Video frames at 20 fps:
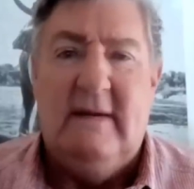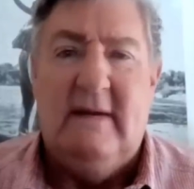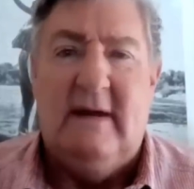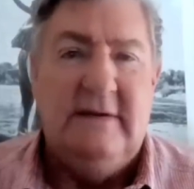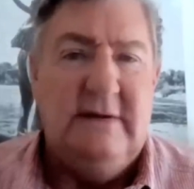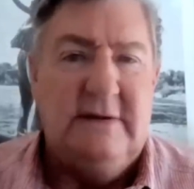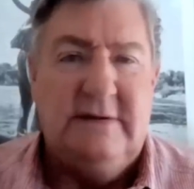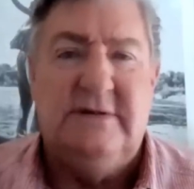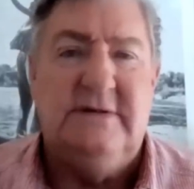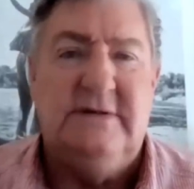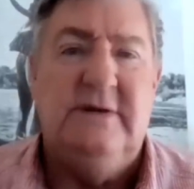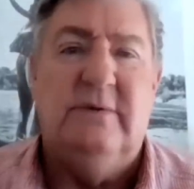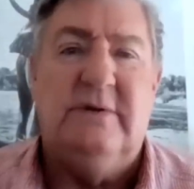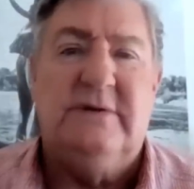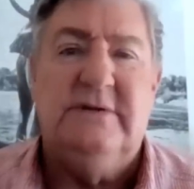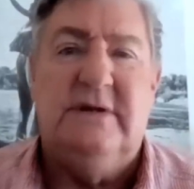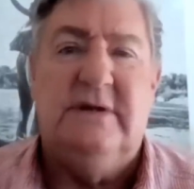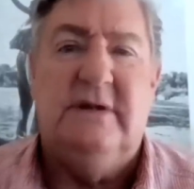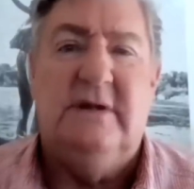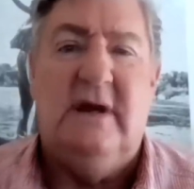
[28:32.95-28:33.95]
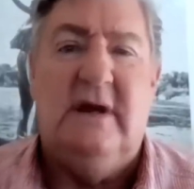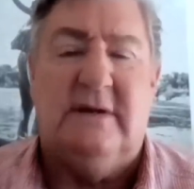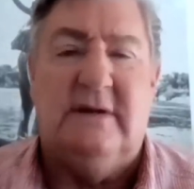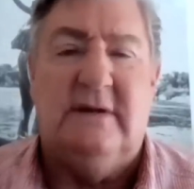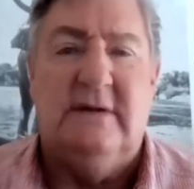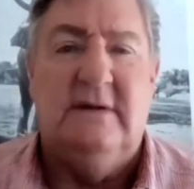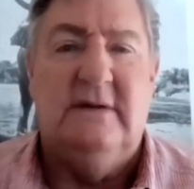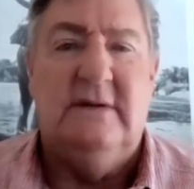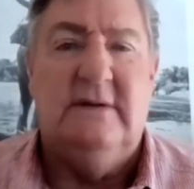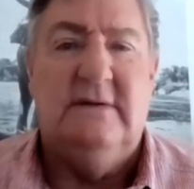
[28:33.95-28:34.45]
I need to see what's in the hut.
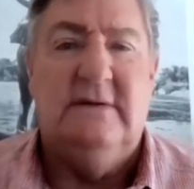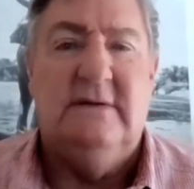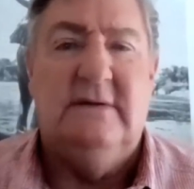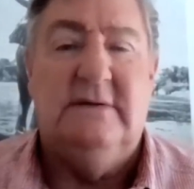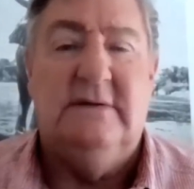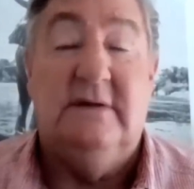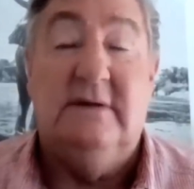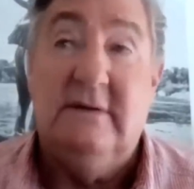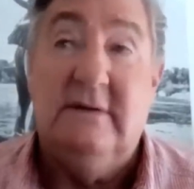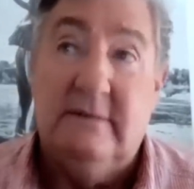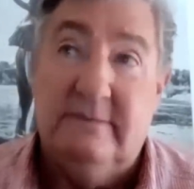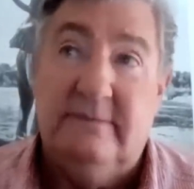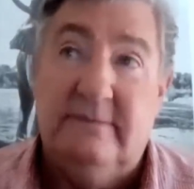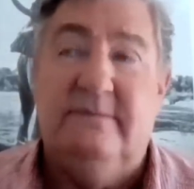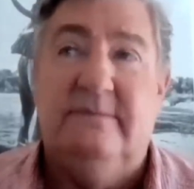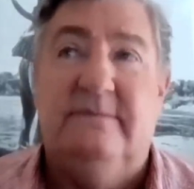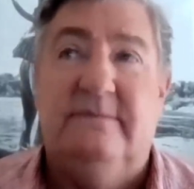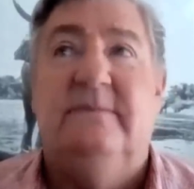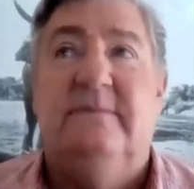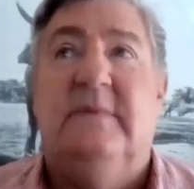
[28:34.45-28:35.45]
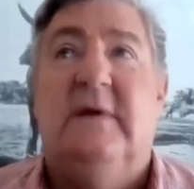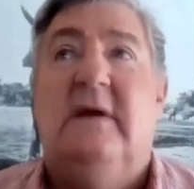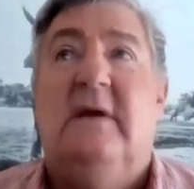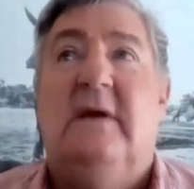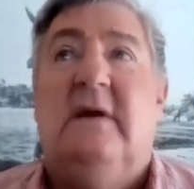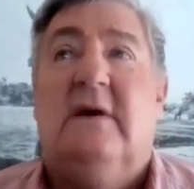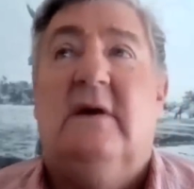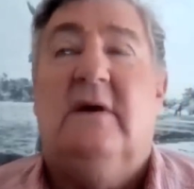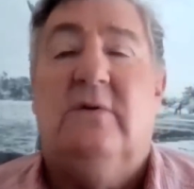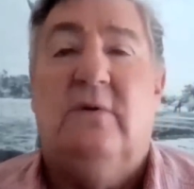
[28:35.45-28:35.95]
So the
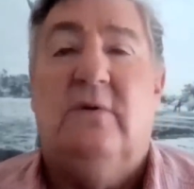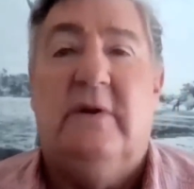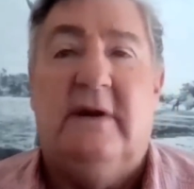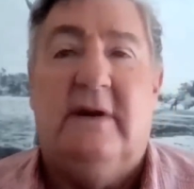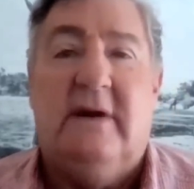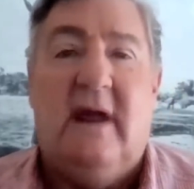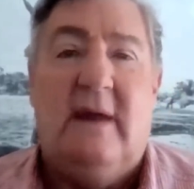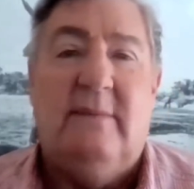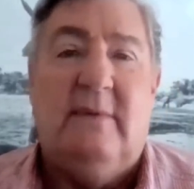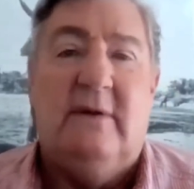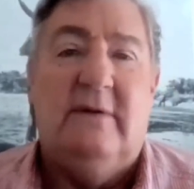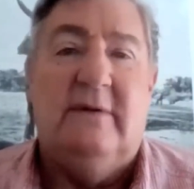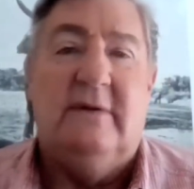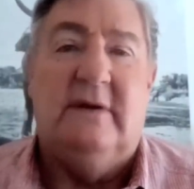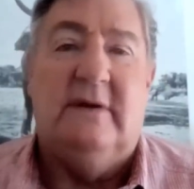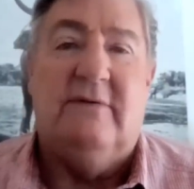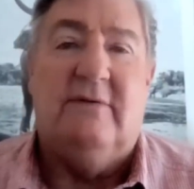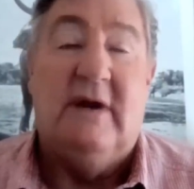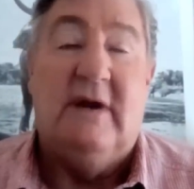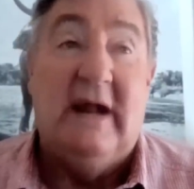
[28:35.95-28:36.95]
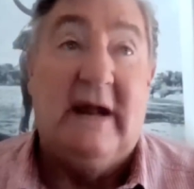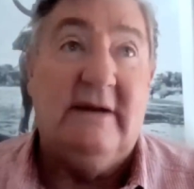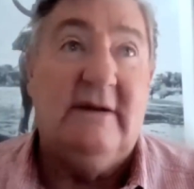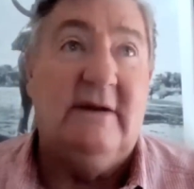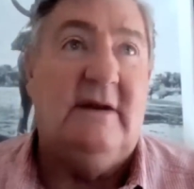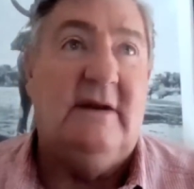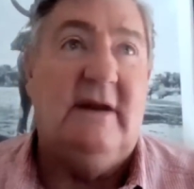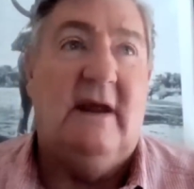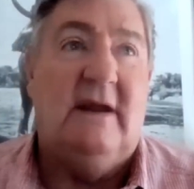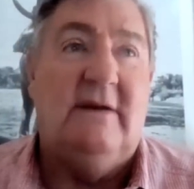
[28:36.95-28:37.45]
crawlhead came along and
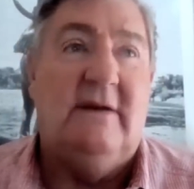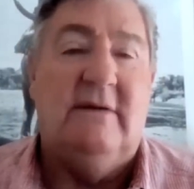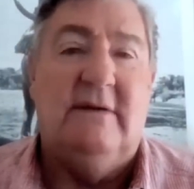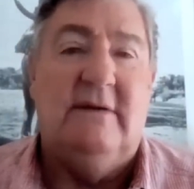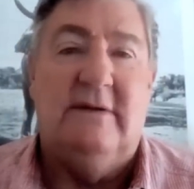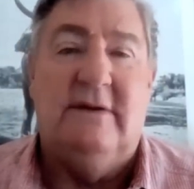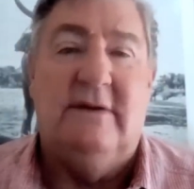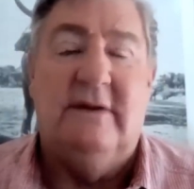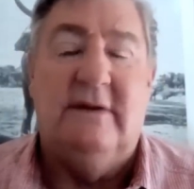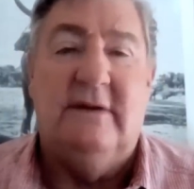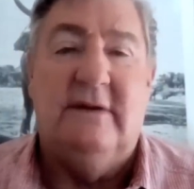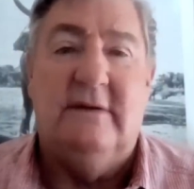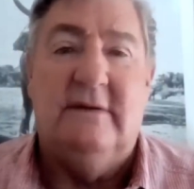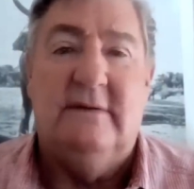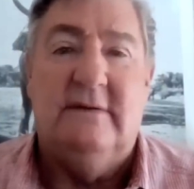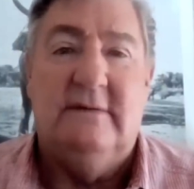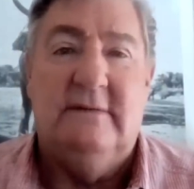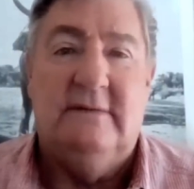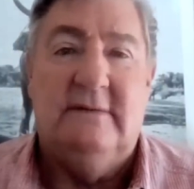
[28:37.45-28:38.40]
reluctantly undid the